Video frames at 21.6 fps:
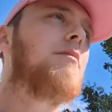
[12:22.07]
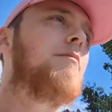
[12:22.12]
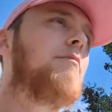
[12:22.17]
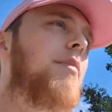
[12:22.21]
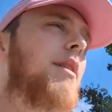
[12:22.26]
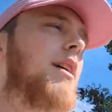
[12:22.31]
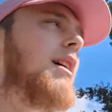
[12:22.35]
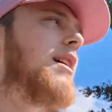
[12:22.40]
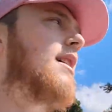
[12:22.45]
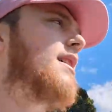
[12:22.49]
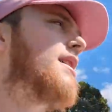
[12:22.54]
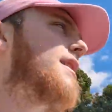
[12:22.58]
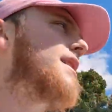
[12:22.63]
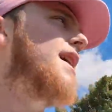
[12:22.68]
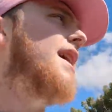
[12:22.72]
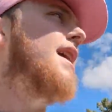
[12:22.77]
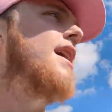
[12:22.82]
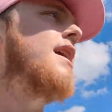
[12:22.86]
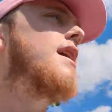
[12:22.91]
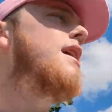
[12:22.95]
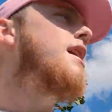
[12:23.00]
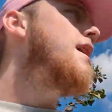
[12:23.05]
But yeah,
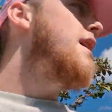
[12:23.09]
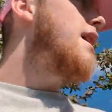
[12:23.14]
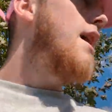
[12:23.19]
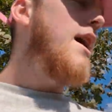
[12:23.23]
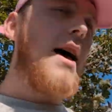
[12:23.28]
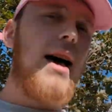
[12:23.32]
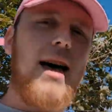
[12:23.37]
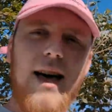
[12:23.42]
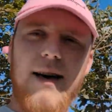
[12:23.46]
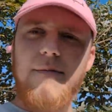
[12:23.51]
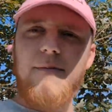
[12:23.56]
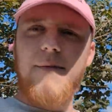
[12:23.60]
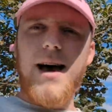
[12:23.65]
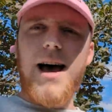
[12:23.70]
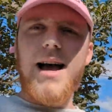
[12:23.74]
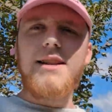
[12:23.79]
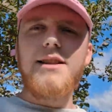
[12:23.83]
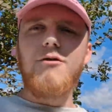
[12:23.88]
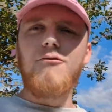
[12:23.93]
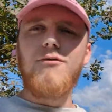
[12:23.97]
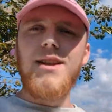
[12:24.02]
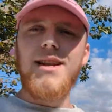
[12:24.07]
I
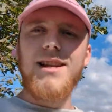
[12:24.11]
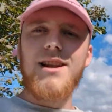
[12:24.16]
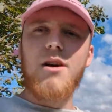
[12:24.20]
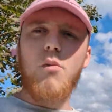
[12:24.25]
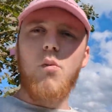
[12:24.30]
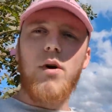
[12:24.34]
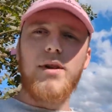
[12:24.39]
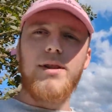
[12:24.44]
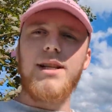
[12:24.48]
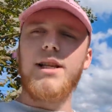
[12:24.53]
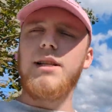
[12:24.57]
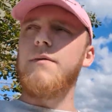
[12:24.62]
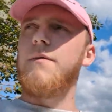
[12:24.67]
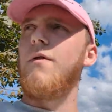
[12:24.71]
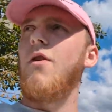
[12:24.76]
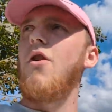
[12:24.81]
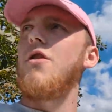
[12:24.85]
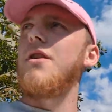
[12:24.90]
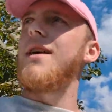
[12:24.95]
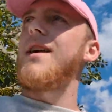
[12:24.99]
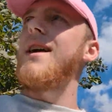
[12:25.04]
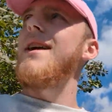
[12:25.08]
don't really know what this
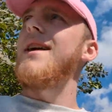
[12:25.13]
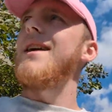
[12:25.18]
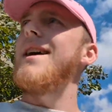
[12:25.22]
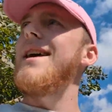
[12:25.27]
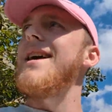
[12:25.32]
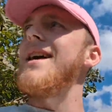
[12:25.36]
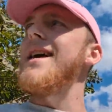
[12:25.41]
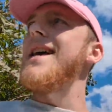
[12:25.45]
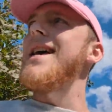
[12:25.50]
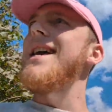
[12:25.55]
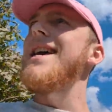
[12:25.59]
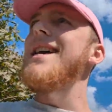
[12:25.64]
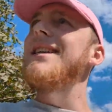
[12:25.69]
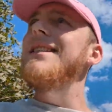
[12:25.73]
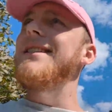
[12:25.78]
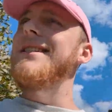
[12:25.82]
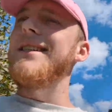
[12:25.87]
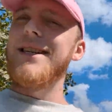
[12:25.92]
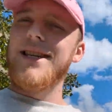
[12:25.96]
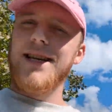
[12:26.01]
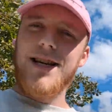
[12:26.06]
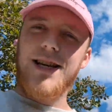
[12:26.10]
vlog
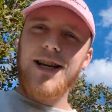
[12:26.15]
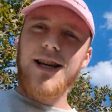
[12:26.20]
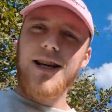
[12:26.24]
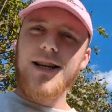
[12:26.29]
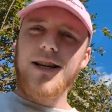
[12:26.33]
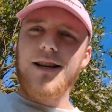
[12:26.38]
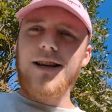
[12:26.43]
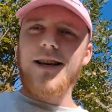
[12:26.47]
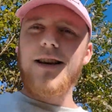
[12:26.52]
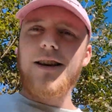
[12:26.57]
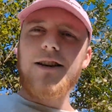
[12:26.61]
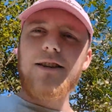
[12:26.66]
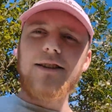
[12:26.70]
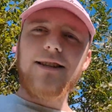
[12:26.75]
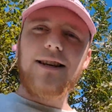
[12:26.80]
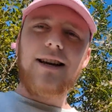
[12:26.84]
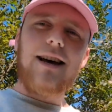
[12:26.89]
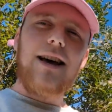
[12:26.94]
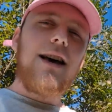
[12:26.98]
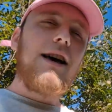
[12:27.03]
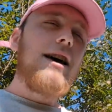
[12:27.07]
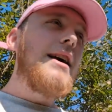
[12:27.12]
is because
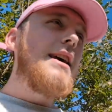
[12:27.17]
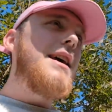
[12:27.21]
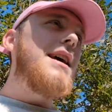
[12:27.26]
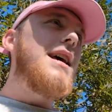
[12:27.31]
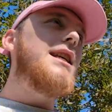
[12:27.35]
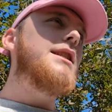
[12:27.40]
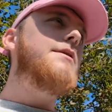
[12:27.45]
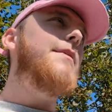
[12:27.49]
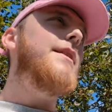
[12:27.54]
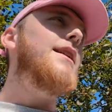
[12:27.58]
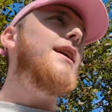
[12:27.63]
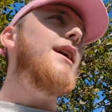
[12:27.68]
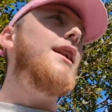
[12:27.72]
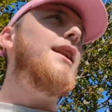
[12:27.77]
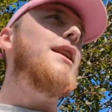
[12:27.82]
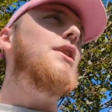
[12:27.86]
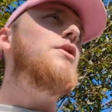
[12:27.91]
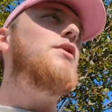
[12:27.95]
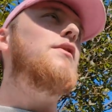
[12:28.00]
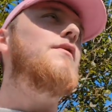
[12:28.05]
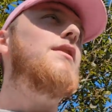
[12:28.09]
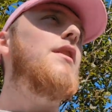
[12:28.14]
it's been a
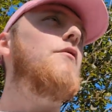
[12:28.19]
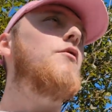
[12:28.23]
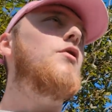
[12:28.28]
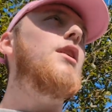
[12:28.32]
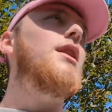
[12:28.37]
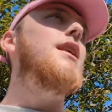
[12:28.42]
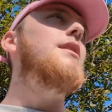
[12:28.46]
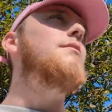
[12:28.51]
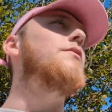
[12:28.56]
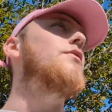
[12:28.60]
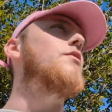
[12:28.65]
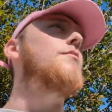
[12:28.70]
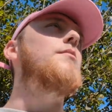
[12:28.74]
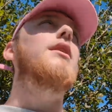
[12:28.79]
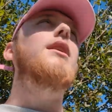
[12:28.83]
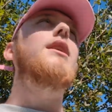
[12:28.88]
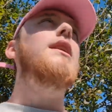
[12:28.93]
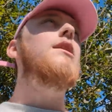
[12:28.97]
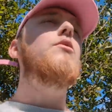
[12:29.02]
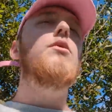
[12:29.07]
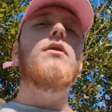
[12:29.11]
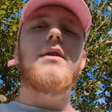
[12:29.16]
load of different clips from a
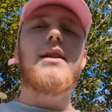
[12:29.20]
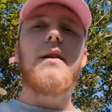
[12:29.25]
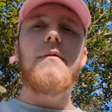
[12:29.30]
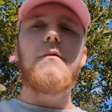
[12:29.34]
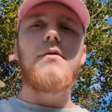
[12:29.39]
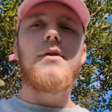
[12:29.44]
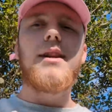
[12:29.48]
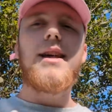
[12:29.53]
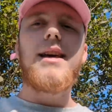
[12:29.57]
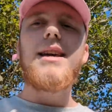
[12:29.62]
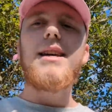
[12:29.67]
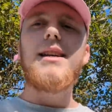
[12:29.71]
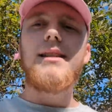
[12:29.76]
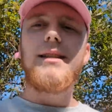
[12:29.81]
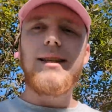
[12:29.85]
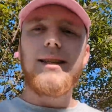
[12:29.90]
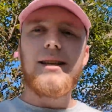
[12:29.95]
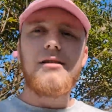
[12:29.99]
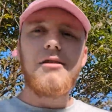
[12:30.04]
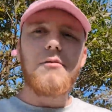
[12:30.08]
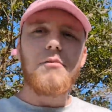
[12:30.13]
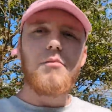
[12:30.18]
load of different days.
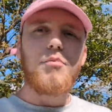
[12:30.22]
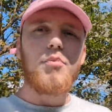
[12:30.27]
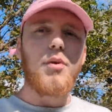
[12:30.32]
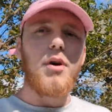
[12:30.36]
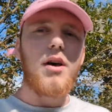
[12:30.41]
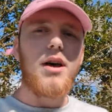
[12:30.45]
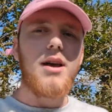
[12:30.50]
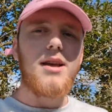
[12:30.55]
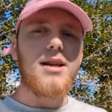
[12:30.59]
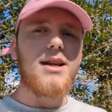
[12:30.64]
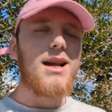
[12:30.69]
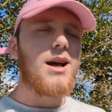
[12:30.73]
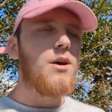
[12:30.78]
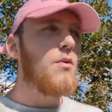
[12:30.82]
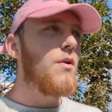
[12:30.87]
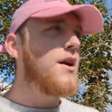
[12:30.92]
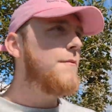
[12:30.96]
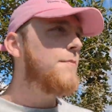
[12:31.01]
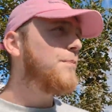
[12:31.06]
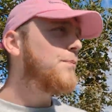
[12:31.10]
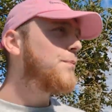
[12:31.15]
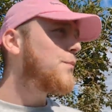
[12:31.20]
But you know
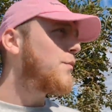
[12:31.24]
what?